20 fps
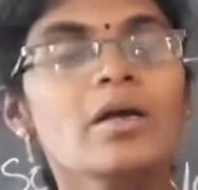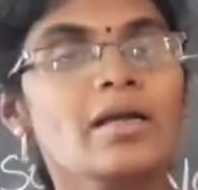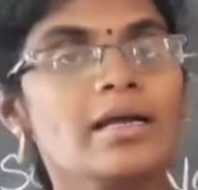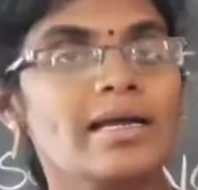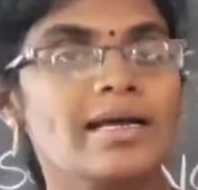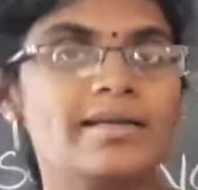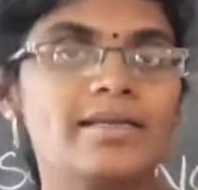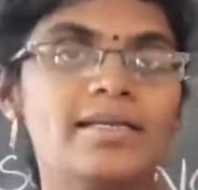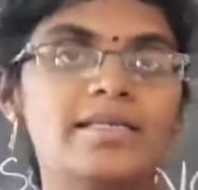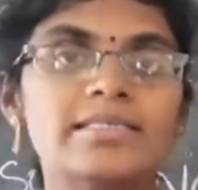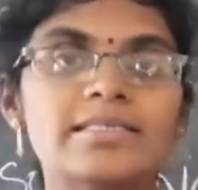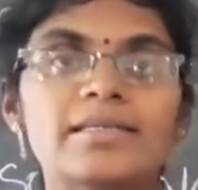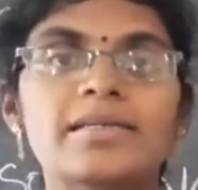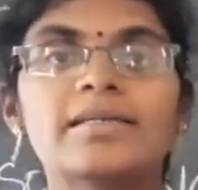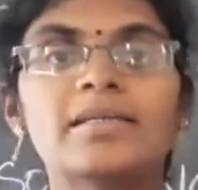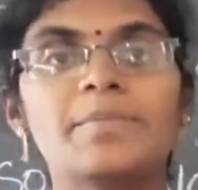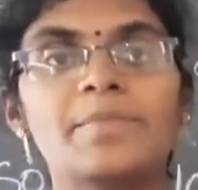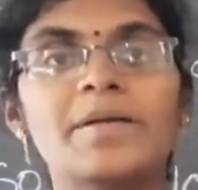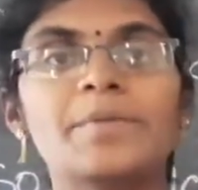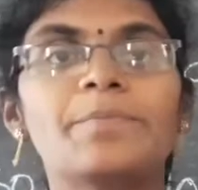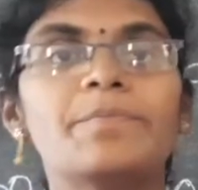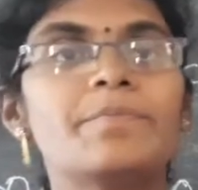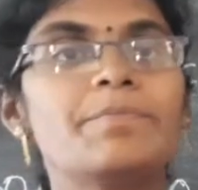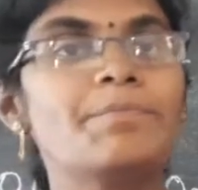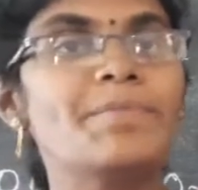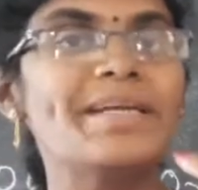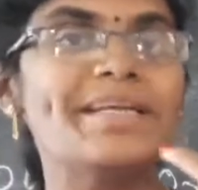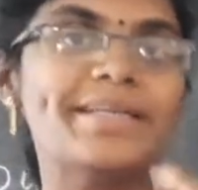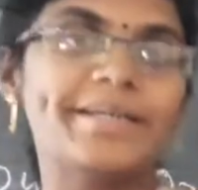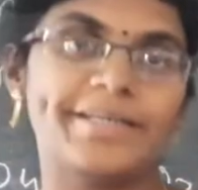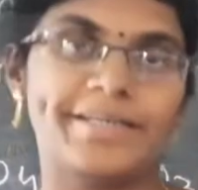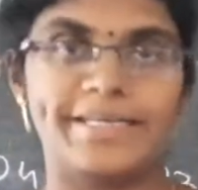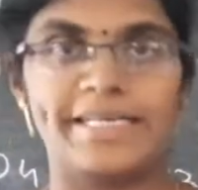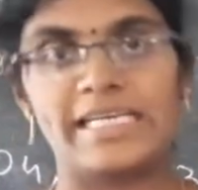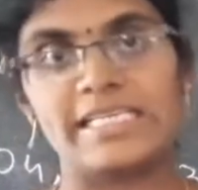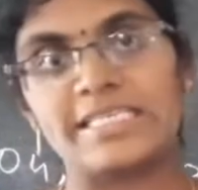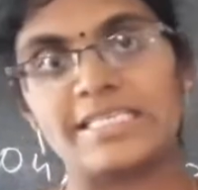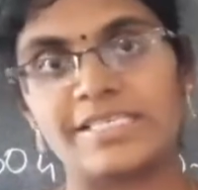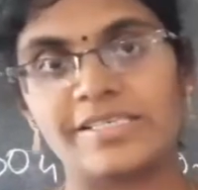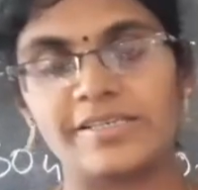contains little bit bitter
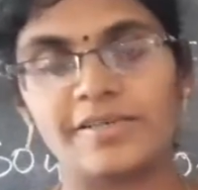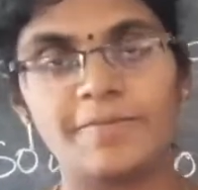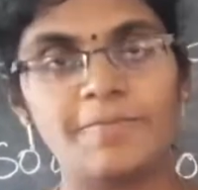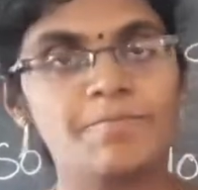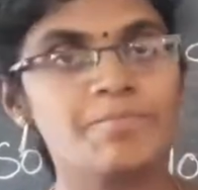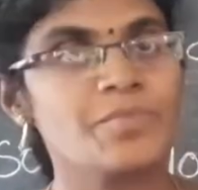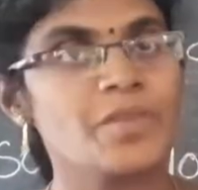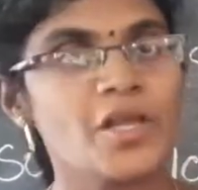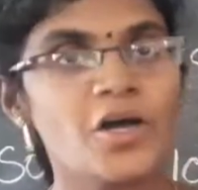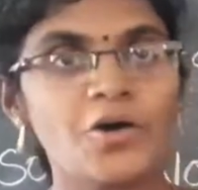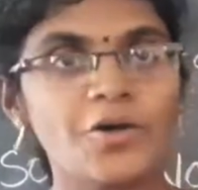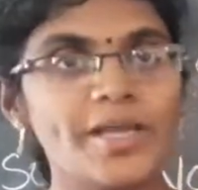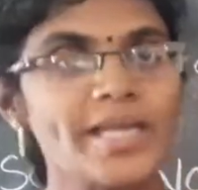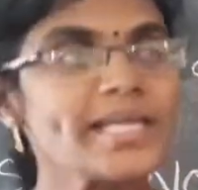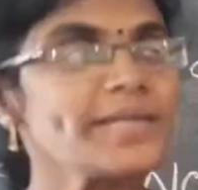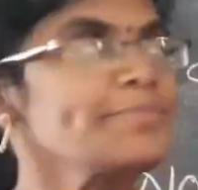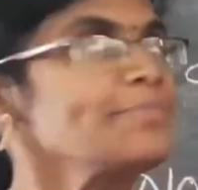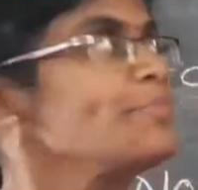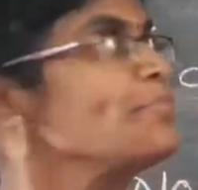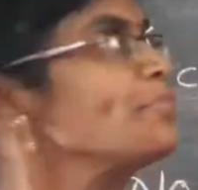taste. Okay,